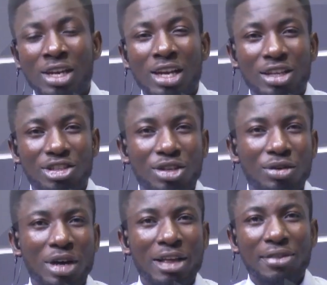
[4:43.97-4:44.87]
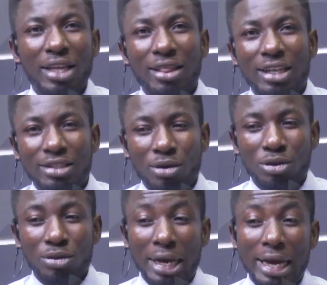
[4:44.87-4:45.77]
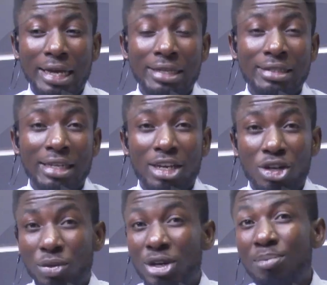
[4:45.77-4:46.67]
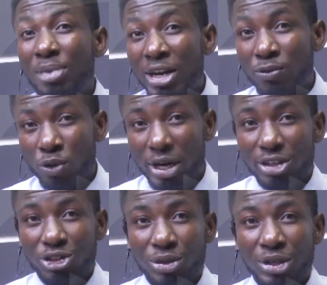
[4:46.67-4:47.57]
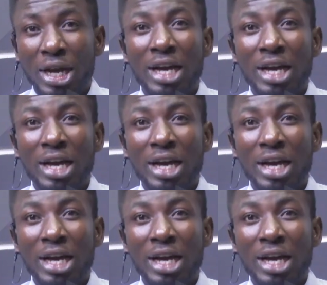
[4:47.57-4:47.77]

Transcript: And so I think this also has a good impact for Nigeria,